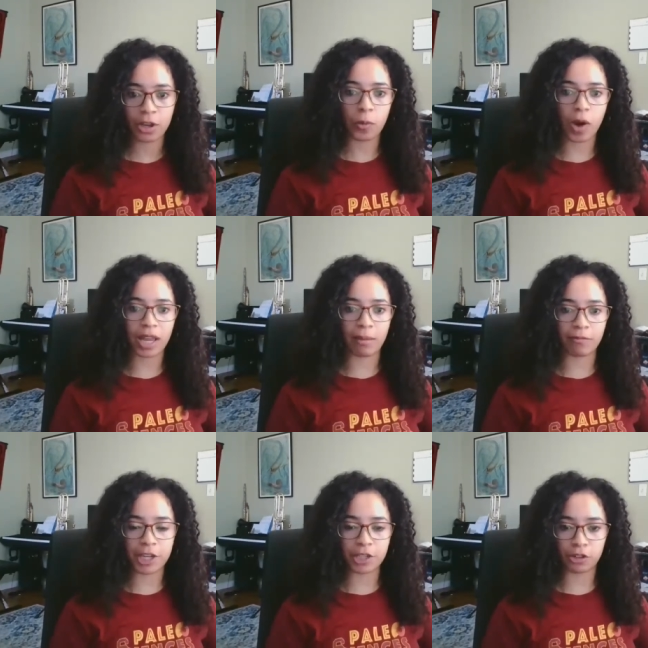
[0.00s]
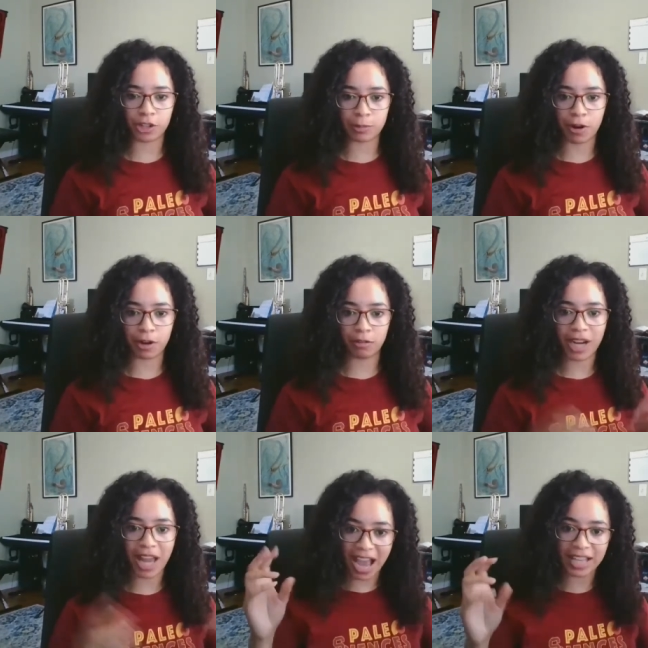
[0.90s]
Why I'm featured as part of
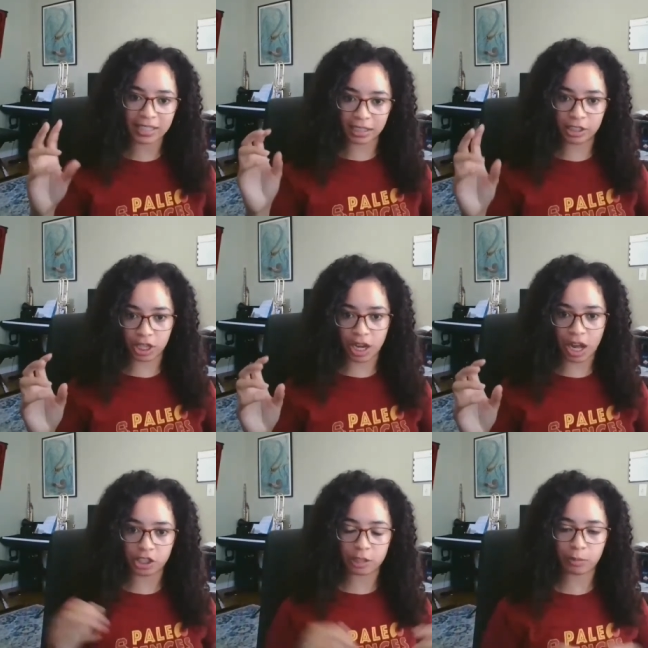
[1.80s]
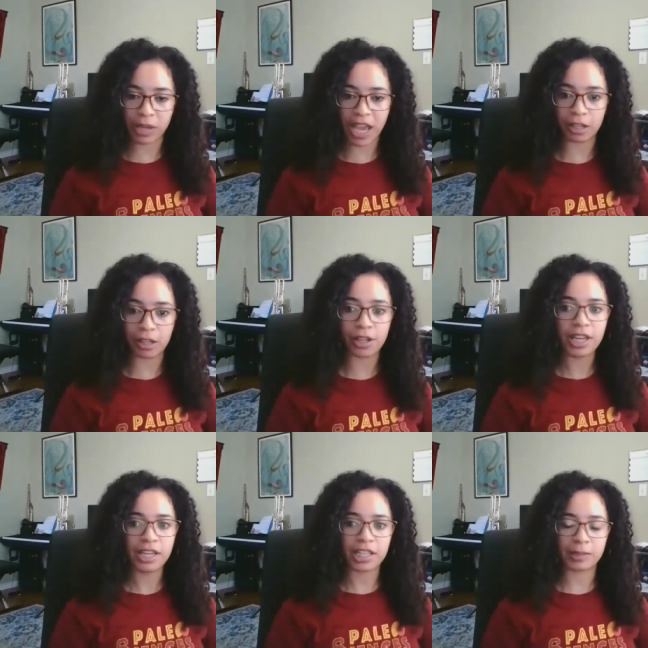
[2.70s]
an Ask a Geologist panel
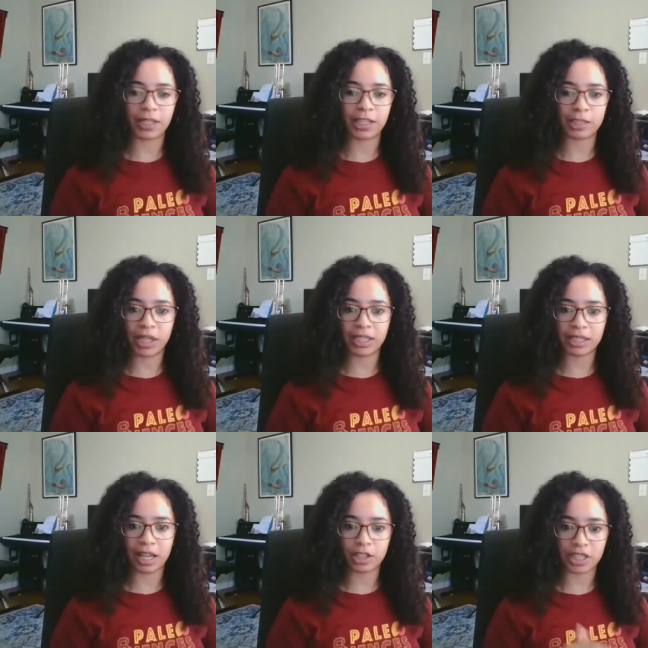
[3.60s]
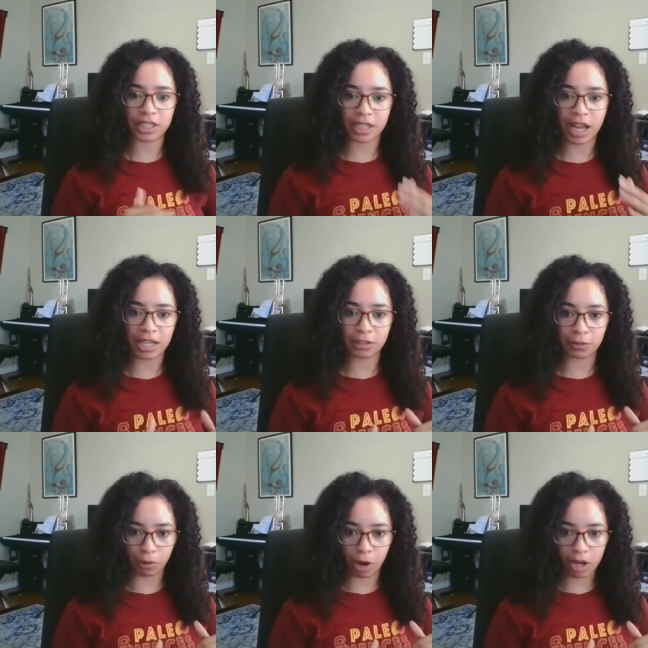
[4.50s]
is because paleontology is tied to
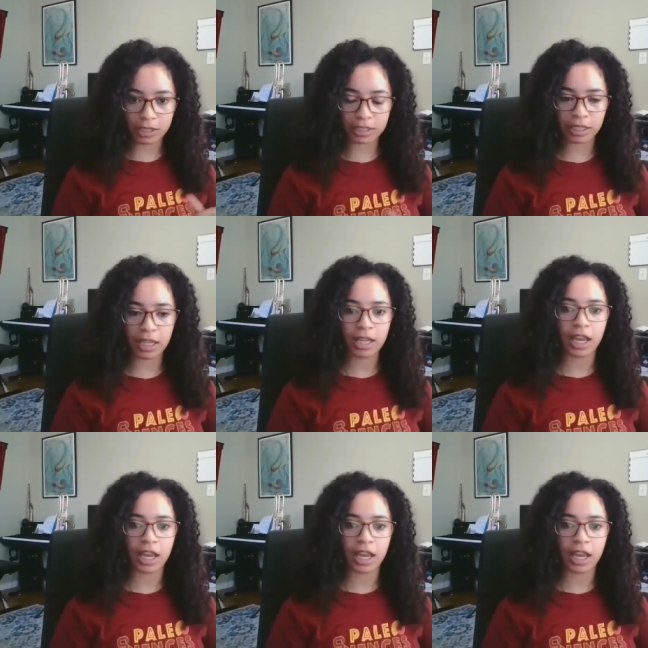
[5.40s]
the rocks.